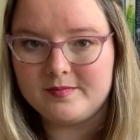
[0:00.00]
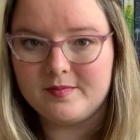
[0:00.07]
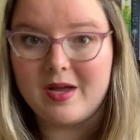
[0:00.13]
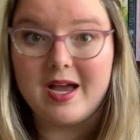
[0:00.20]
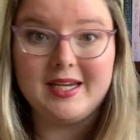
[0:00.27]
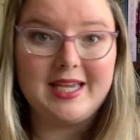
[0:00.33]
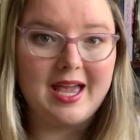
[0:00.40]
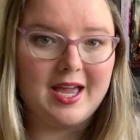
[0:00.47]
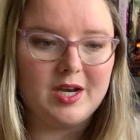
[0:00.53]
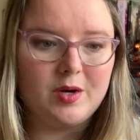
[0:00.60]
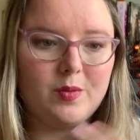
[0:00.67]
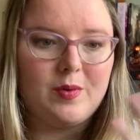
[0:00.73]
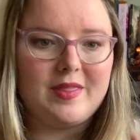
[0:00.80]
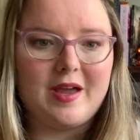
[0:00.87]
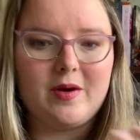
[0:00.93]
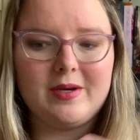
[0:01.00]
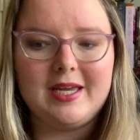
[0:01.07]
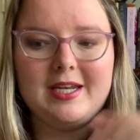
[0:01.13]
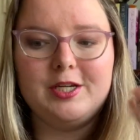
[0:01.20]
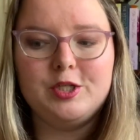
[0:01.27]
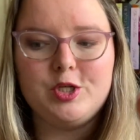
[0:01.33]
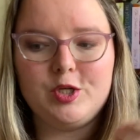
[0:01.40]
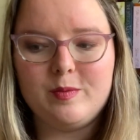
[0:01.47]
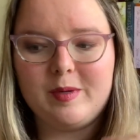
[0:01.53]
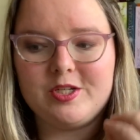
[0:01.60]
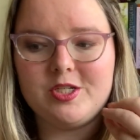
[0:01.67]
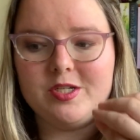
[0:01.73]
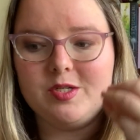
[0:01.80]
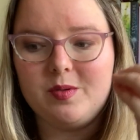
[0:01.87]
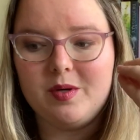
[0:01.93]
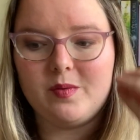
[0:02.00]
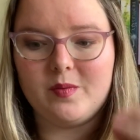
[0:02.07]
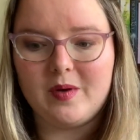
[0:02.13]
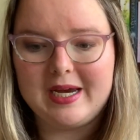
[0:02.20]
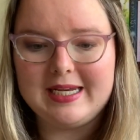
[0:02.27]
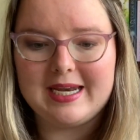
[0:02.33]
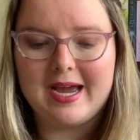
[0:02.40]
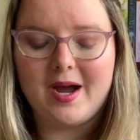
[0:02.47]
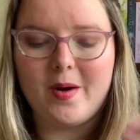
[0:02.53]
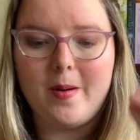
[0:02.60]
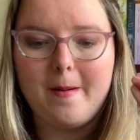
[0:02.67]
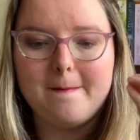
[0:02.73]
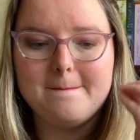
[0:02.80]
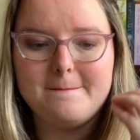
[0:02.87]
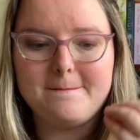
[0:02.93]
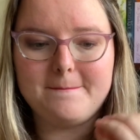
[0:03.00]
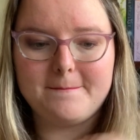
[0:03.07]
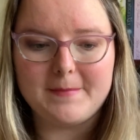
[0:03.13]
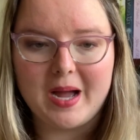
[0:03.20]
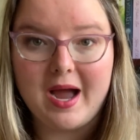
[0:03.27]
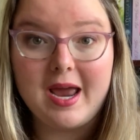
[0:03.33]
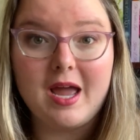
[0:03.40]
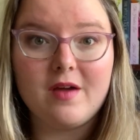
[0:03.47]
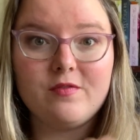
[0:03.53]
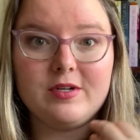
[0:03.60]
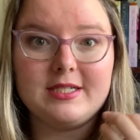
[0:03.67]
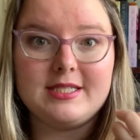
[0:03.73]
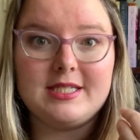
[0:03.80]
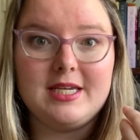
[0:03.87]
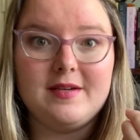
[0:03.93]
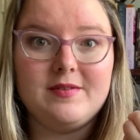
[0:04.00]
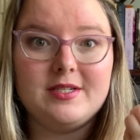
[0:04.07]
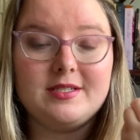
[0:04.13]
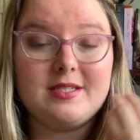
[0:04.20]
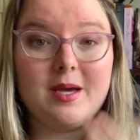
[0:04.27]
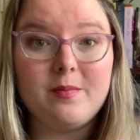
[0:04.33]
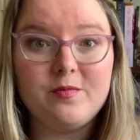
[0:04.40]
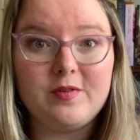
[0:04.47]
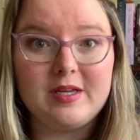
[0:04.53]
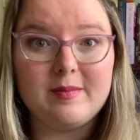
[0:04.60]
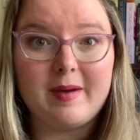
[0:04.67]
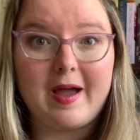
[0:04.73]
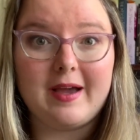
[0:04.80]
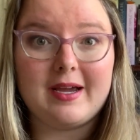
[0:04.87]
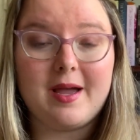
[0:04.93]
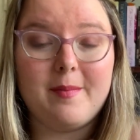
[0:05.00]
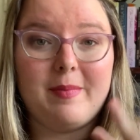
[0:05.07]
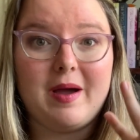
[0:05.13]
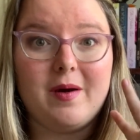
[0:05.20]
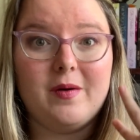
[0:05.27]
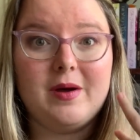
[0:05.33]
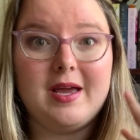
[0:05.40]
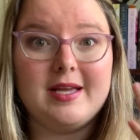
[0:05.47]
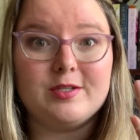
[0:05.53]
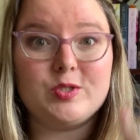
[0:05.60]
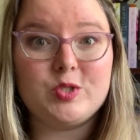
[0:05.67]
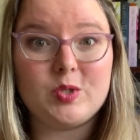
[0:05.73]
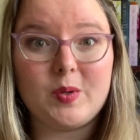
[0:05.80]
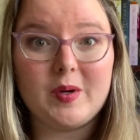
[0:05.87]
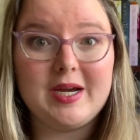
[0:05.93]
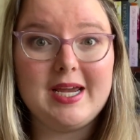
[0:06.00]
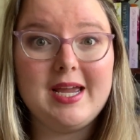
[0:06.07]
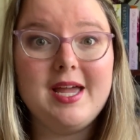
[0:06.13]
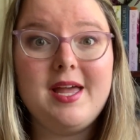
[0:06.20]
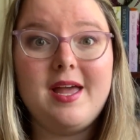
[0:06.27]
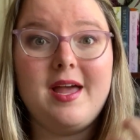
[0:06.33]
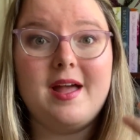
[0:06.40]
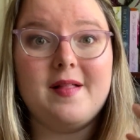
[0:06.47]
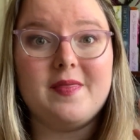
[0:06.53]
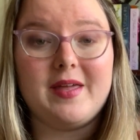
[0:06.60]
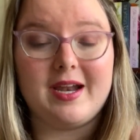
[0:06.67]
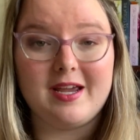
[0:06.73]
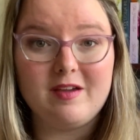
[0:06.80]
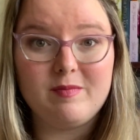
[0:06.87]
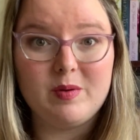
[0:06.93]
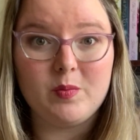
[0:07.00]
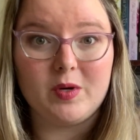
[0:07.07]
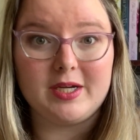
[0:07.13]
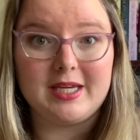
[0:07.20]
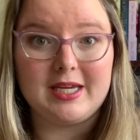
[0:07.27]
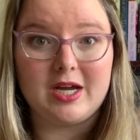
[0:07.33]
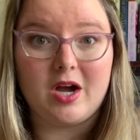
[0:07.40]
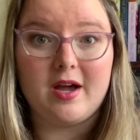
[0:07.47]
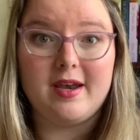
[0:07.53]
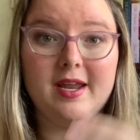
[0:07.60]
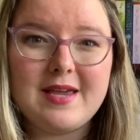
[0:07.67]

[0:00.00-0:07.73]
again, without getting too much into it right now, I have received some feedback about a story that I have been working on.